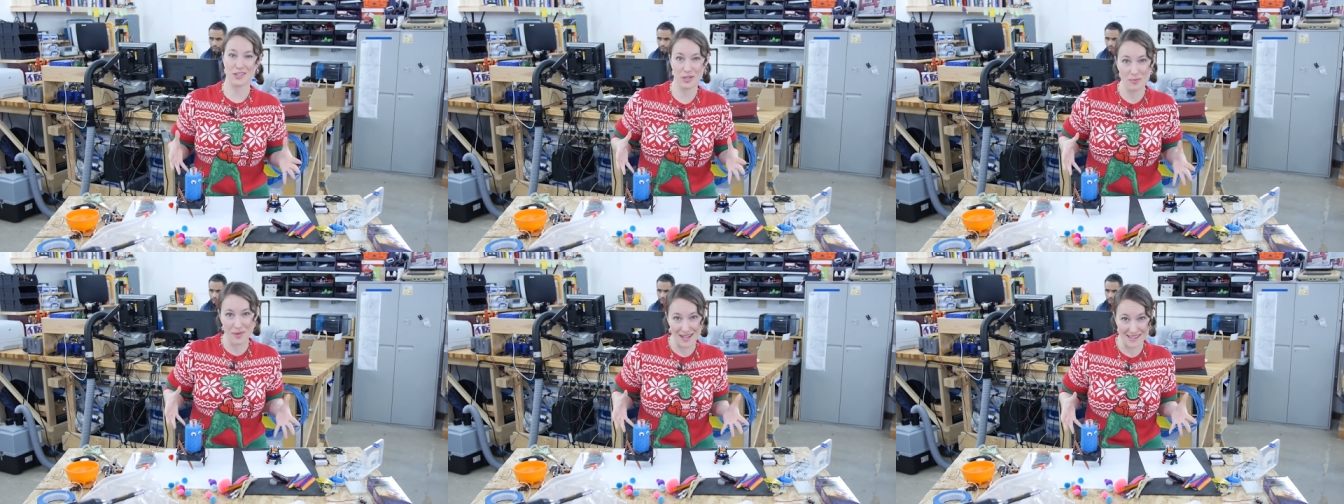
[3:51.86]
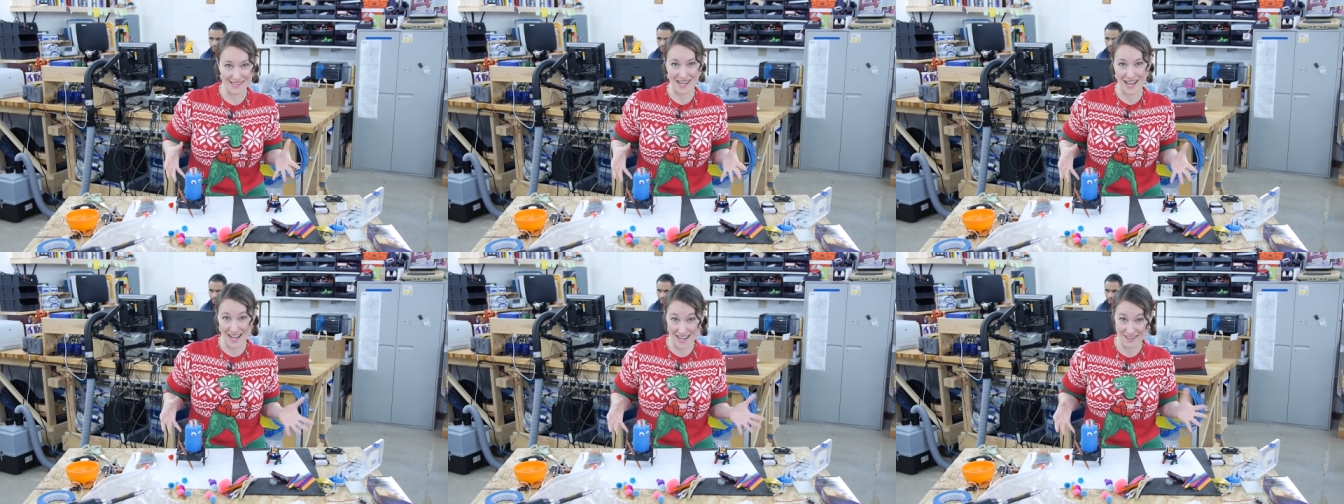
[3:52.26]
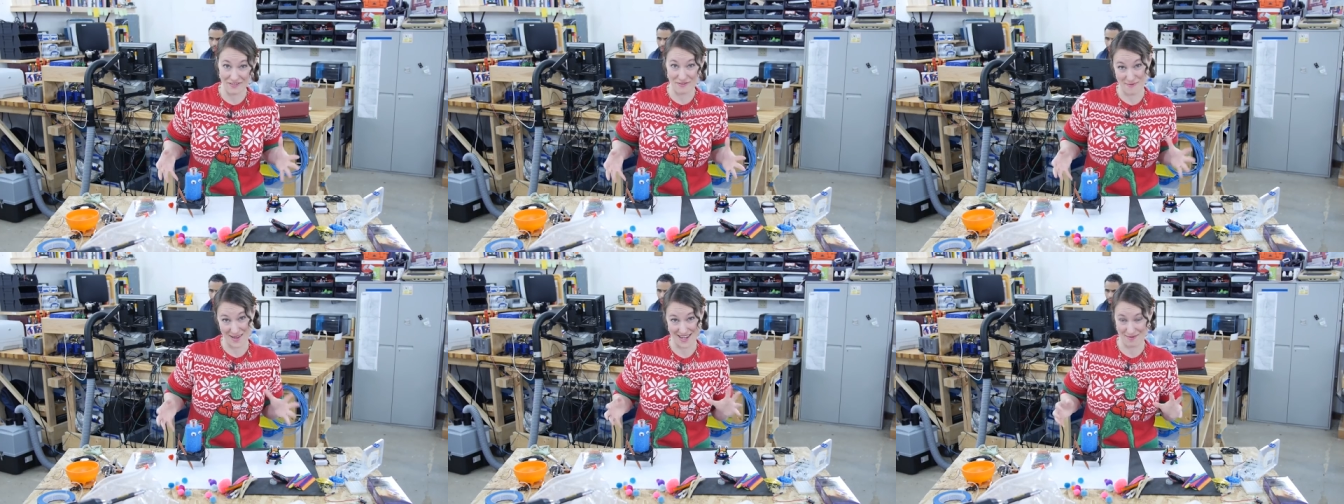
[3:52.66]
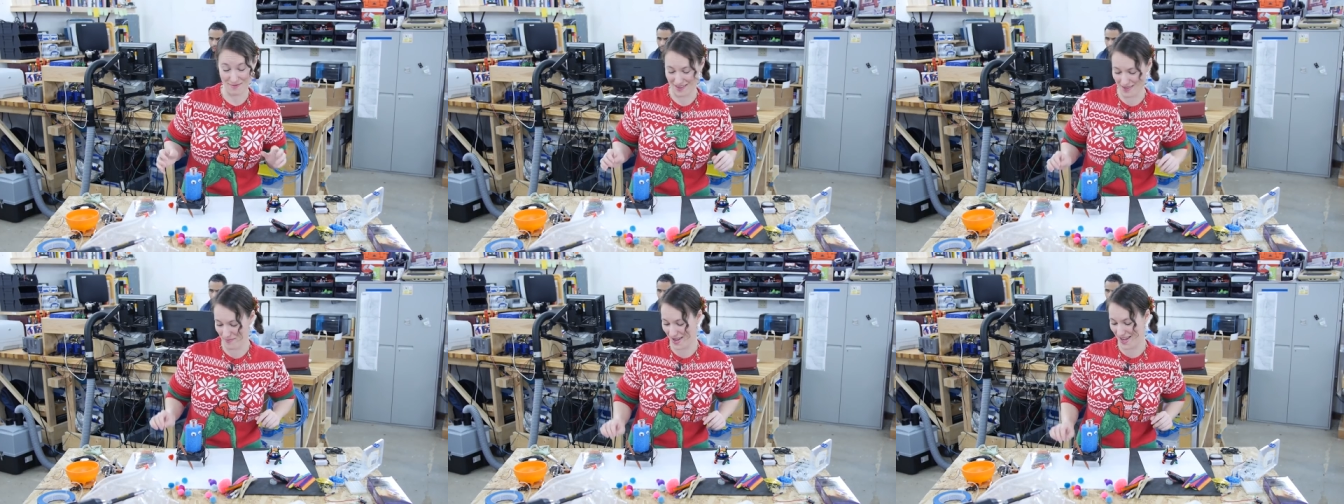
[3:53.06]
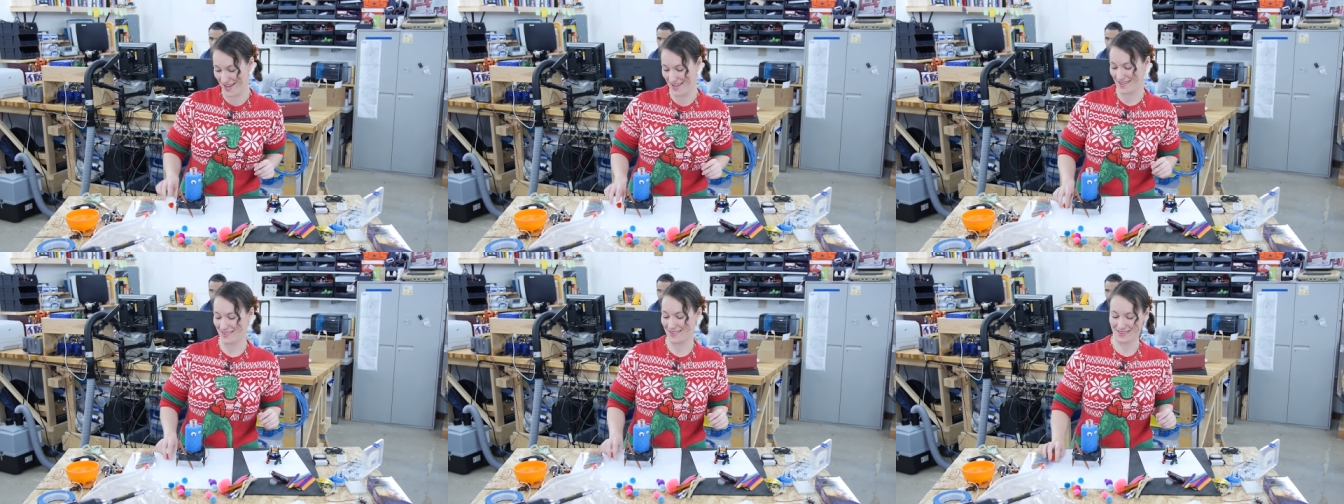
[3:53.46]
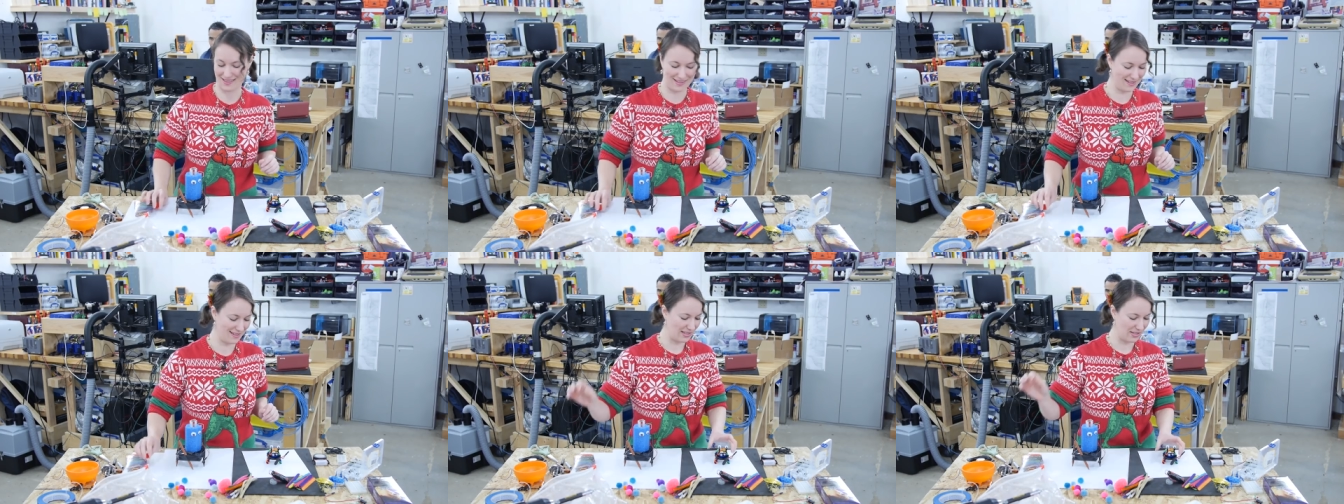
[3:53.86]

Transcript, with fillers: are two bots I've made in the past.